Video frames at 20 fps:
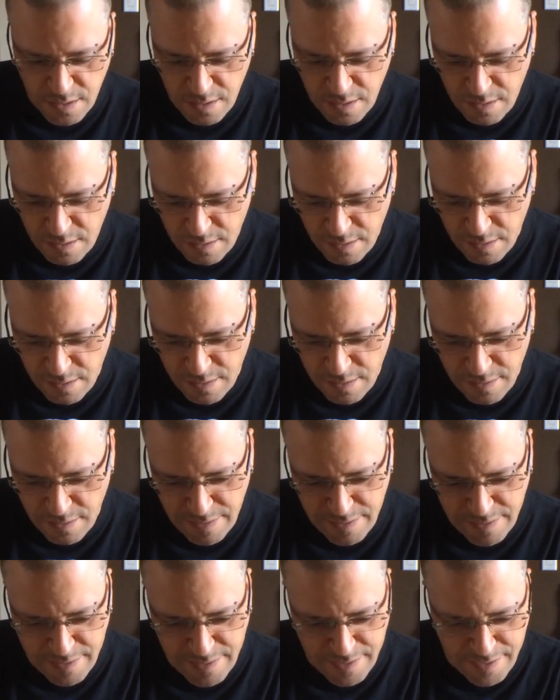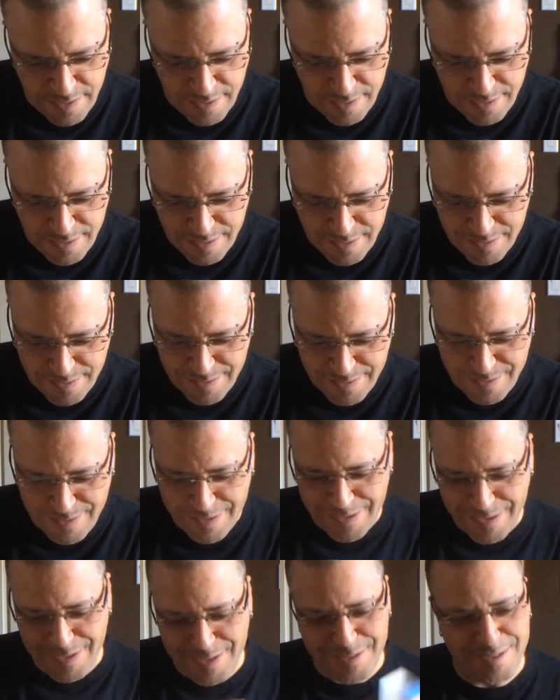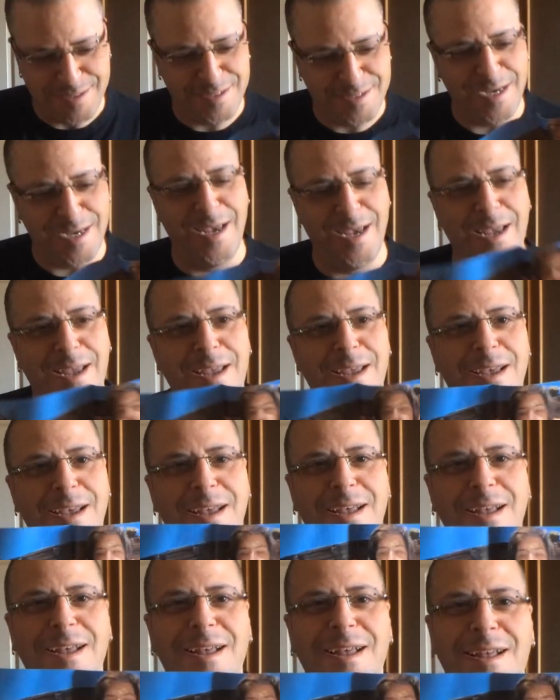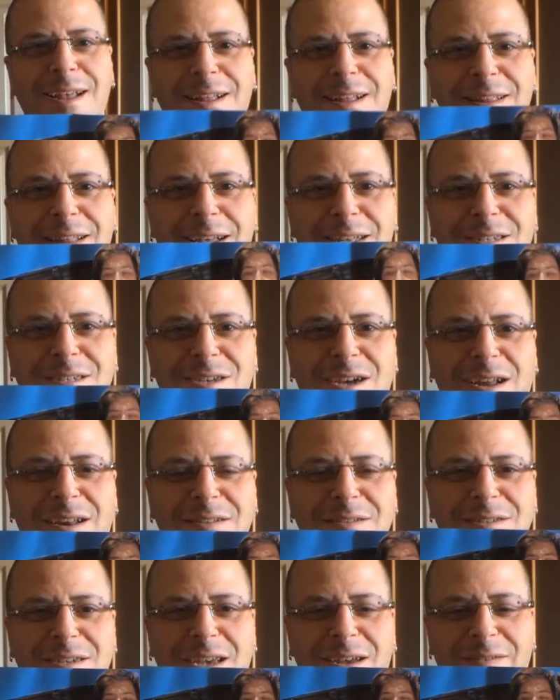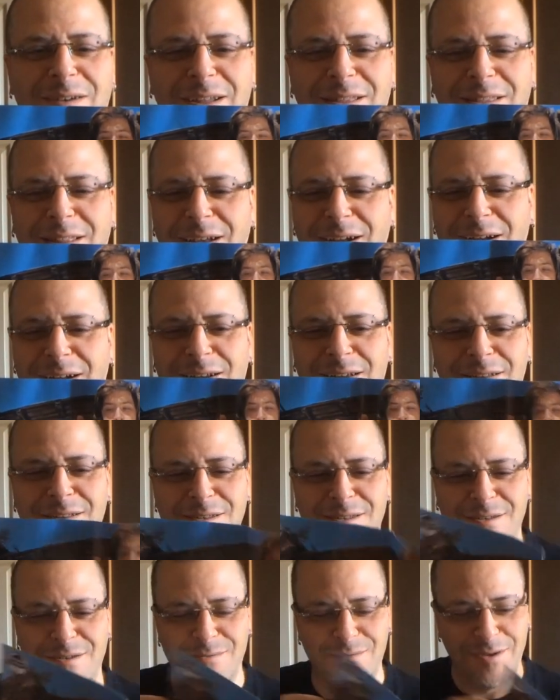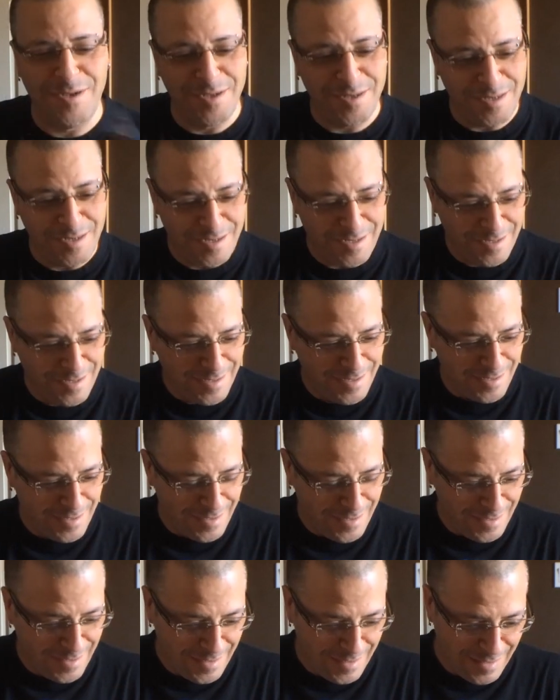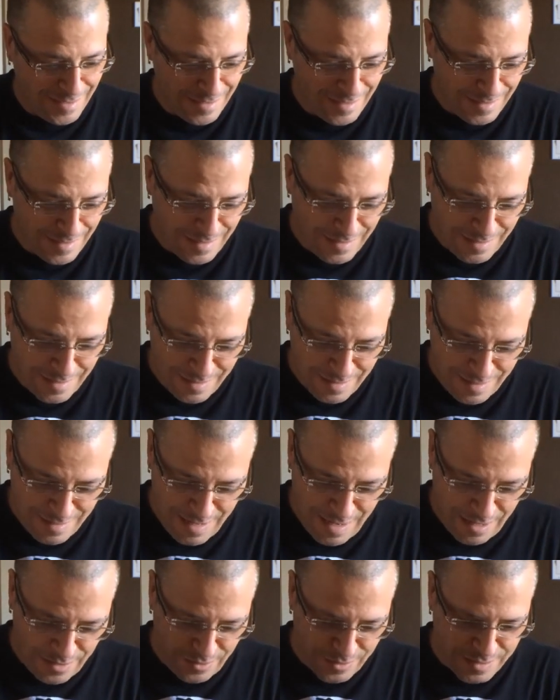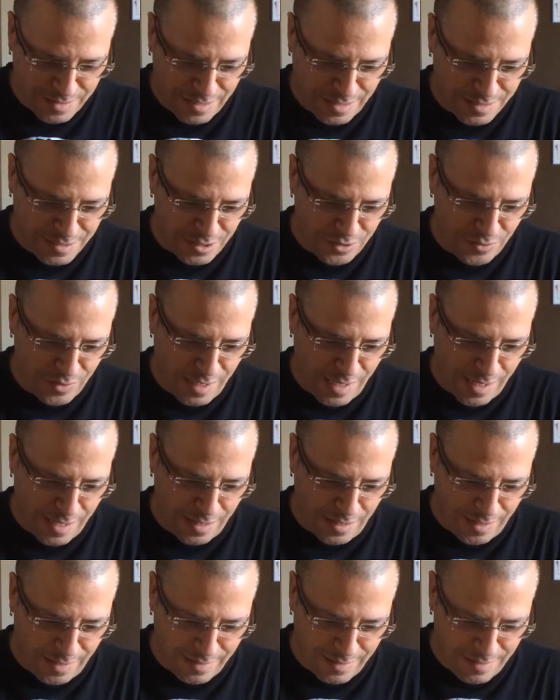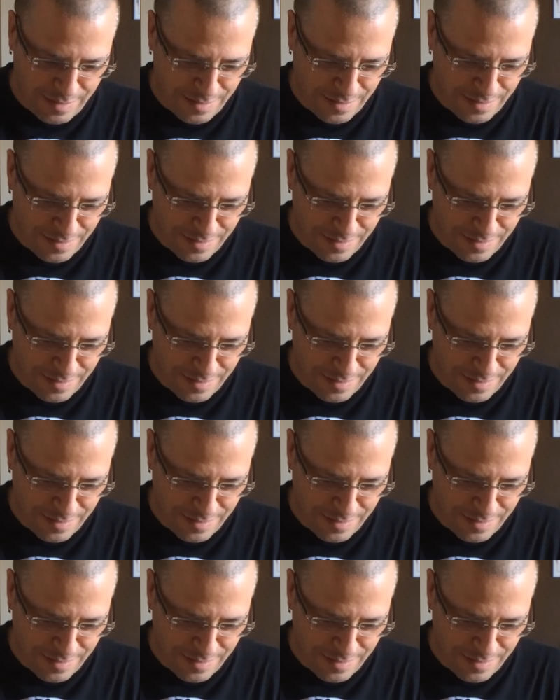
Oh yeah, there he is, Jay. Nice shot of Jay right there. Sweet. Yeah, it looks like it's a new catalog.